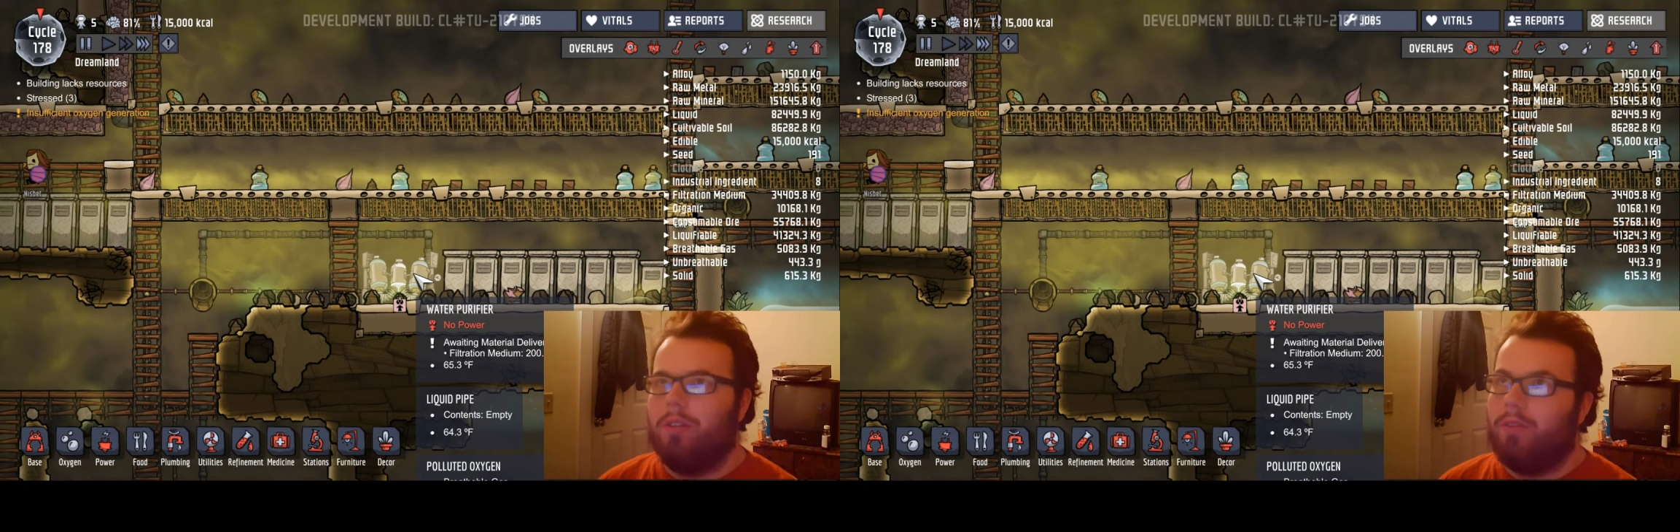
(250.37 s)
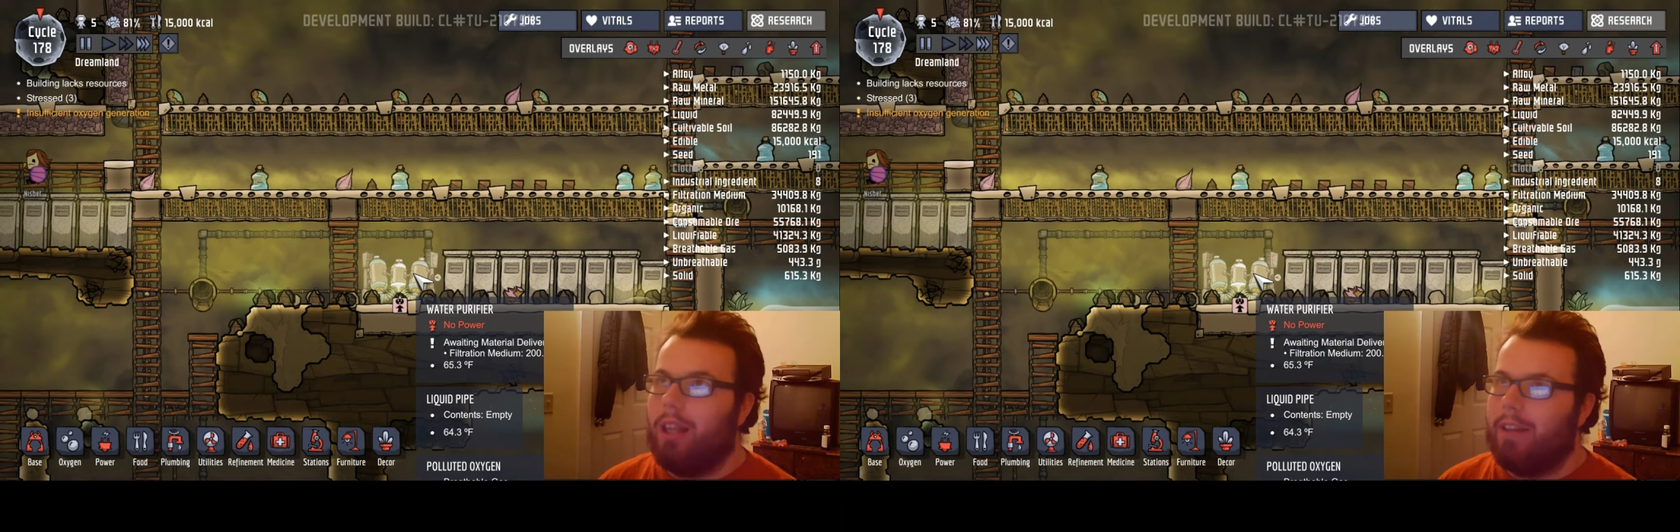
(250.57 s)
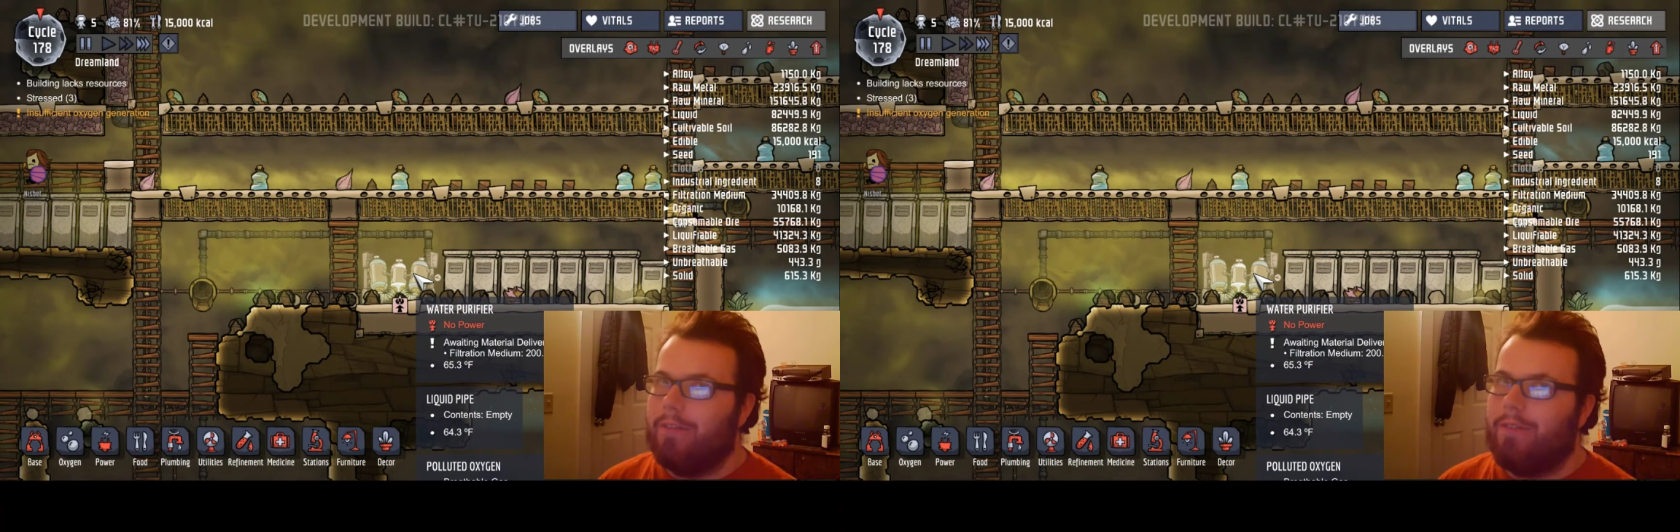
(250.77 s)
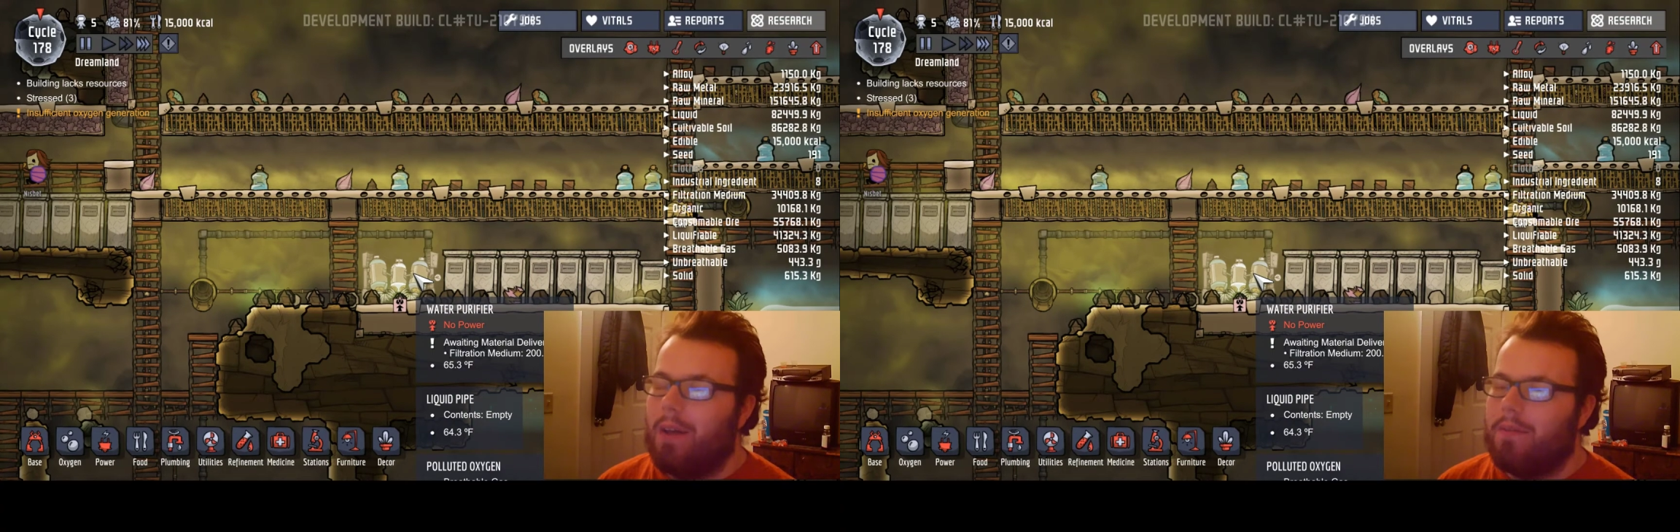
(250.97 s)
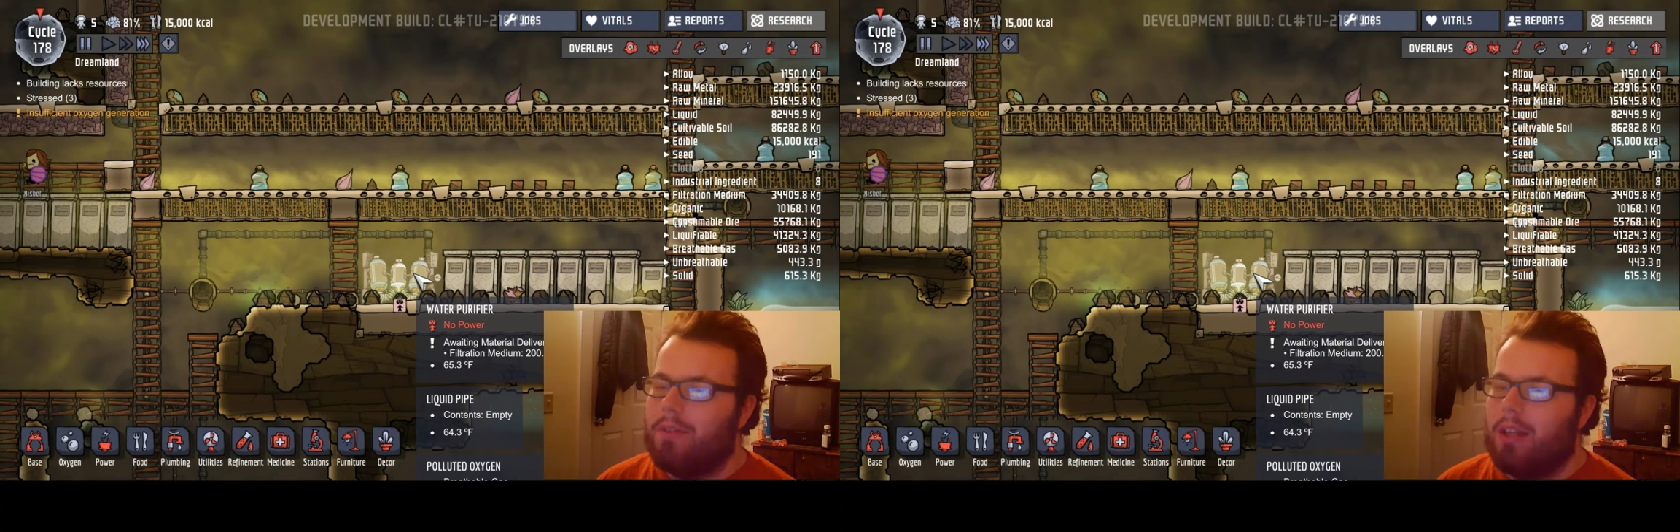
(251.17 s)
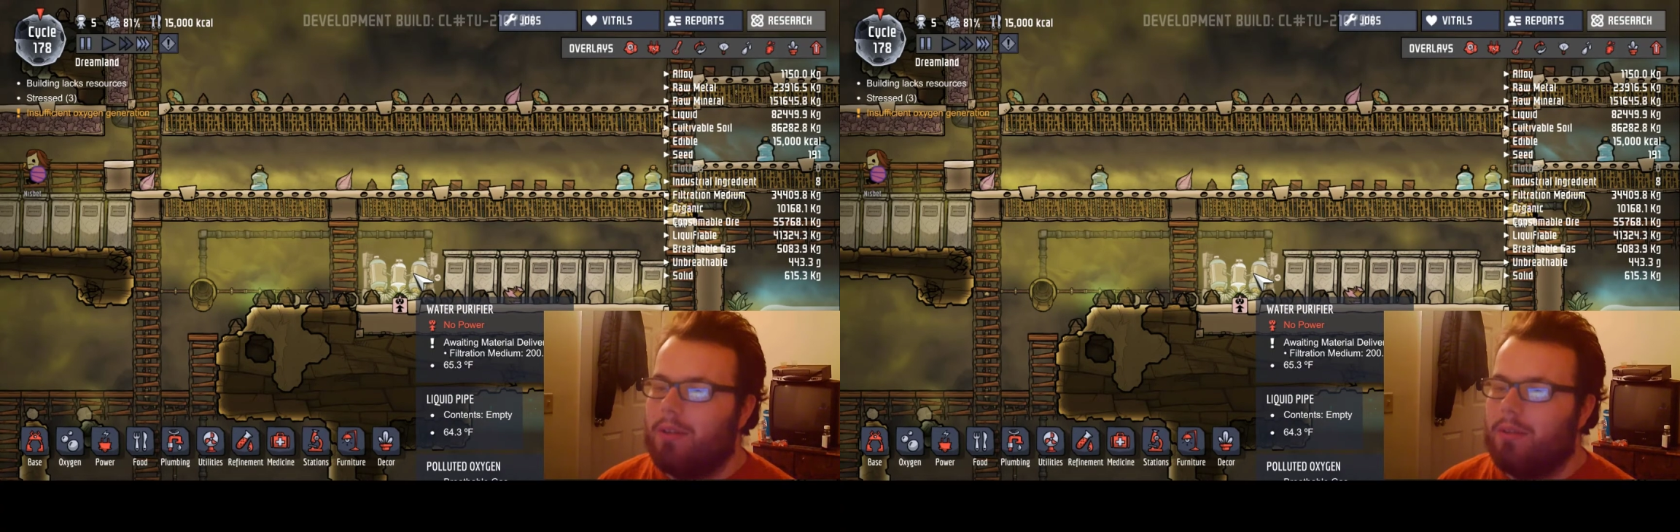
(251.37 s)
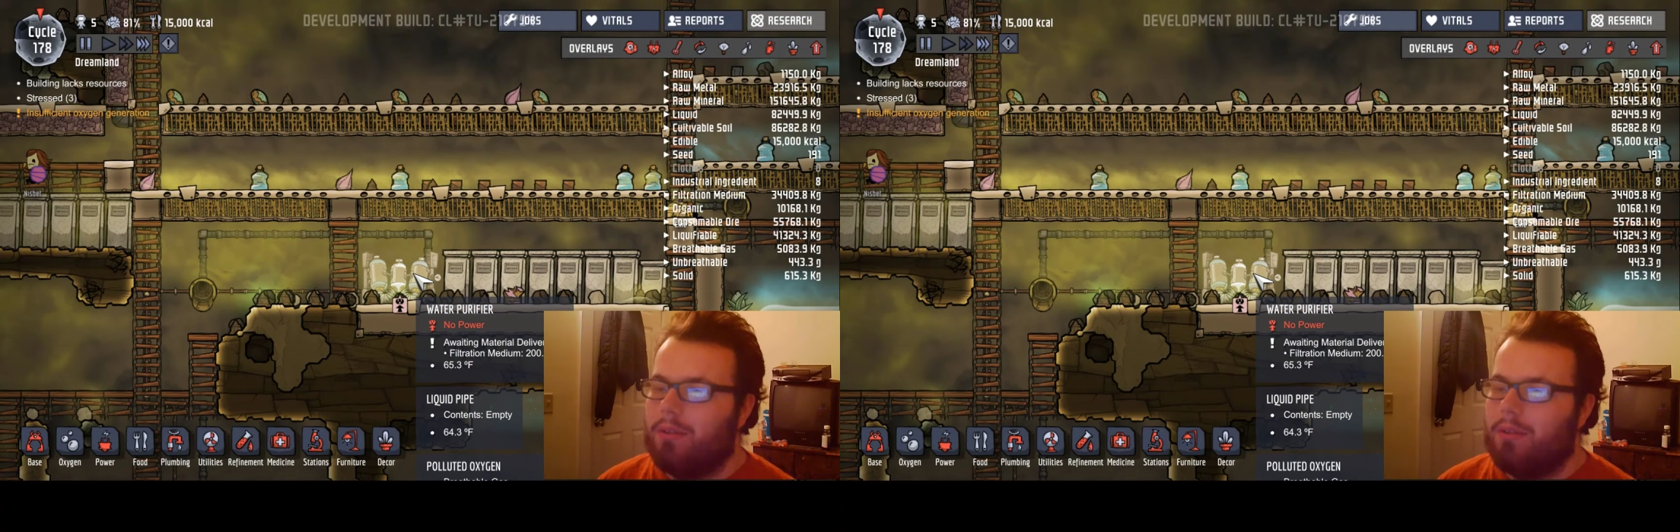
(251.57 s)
like 5 cycles.